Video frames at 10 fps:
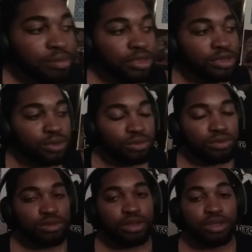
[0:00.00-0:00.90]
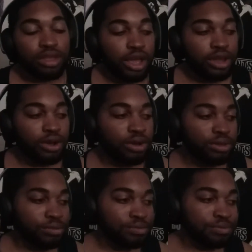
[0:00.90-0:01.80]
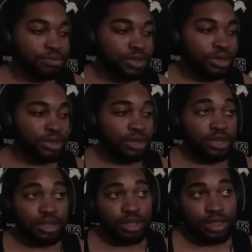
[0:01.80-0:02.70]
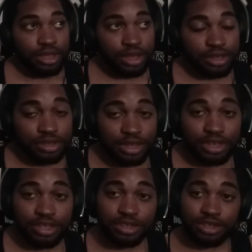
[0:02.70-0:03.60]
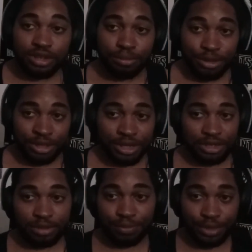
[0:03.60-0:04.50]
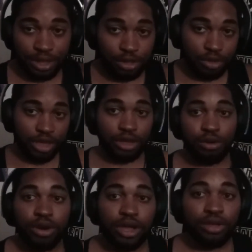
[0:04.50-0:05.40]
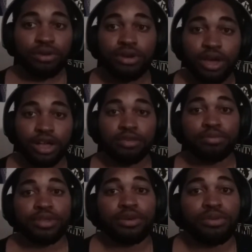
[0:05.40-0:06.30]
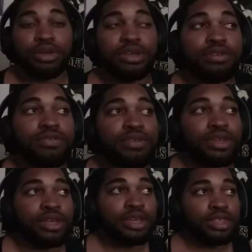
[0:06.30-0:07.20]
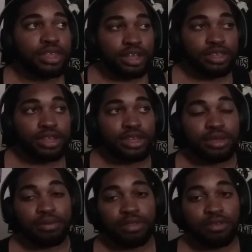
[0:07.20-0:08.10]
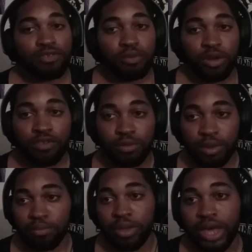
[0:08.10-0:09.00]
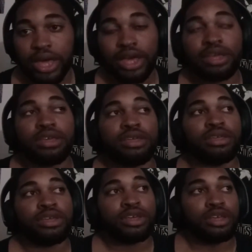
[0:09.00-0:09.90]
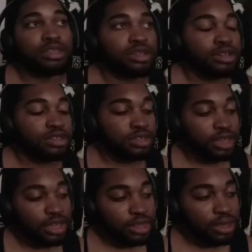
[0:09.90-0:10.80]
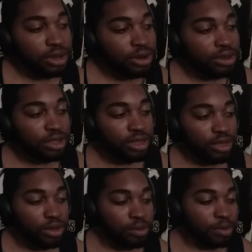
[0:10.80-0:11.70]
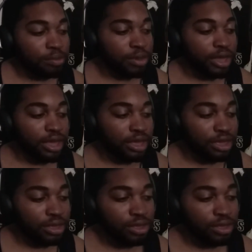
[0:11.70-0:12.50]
gonna be used at all like I said, it's just gonna be like something that I'll hang around, cosplay with. I take it from off of my back. It's gonna stay there on my back